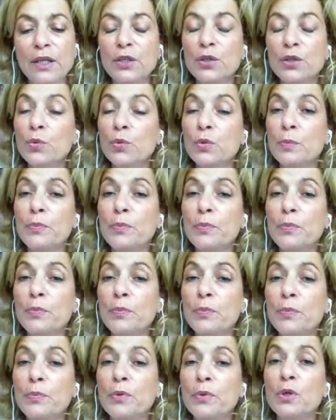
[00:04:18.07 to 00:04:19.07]
you were born
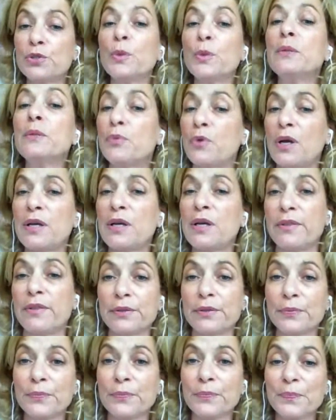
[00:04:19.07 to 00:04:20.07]
with a twin
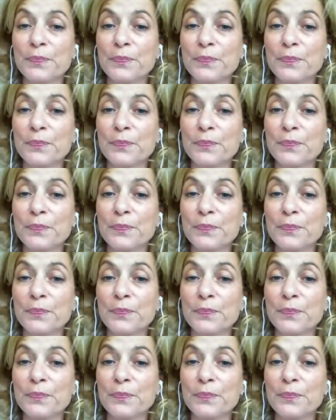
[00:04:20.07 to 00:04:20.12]
brother